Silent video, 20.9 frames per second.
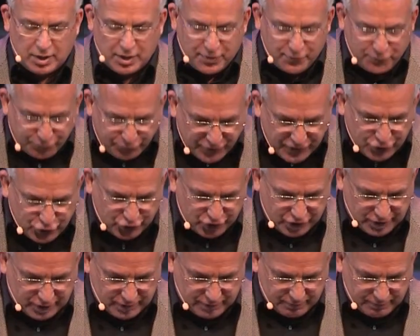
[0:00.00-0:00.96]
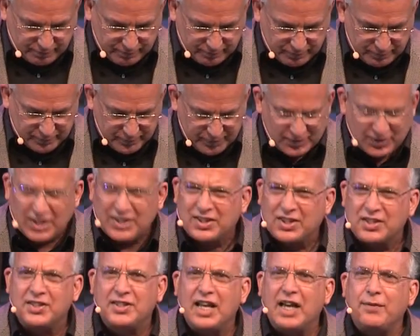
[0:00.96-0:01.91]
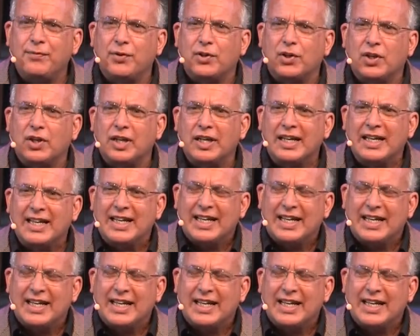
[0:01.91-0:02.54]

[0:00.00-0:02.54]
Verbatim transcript: Fission, it's like the devil.